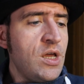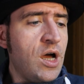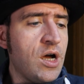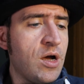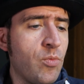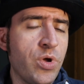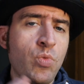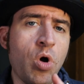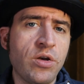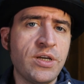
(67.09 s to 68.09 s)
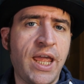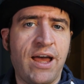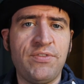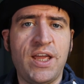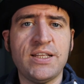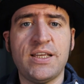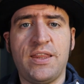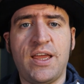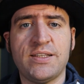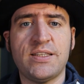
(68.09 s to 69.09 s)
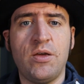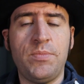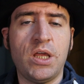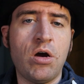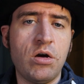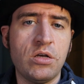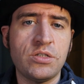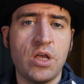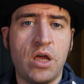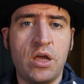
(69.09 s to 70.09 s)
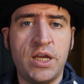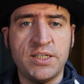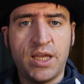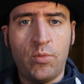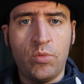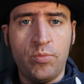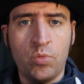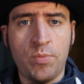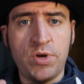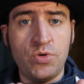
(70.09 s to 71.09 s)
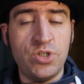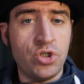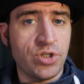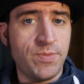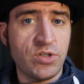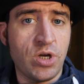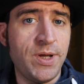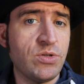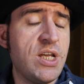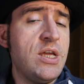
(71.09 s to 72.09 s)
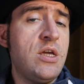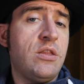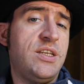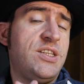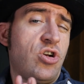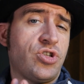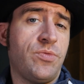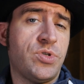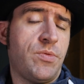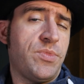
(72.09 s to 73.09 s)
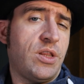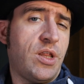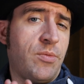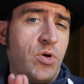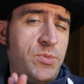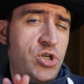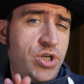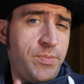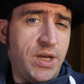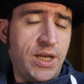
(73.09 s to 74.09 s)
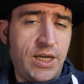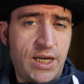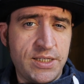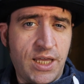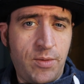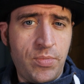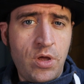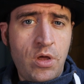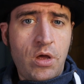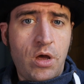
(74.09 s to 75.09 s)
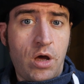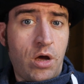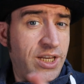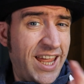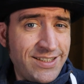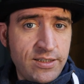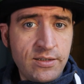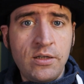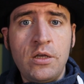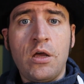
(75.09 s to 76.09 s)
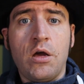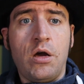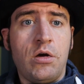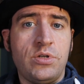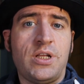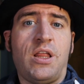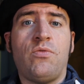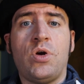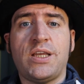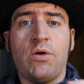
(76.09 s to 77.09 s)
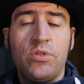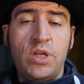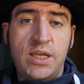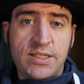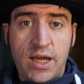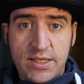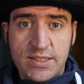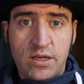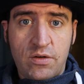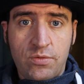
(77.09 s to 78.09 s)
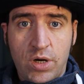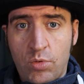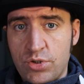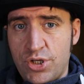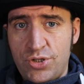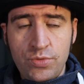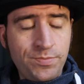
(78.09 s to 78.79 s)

Um, one caveat, and that's that because uh, Inkscape 1.2 is just about to come out, this is not some, something that I'm going to be shipping Inkscape uh, yet uh, until I've worked out the entire design of what I want to do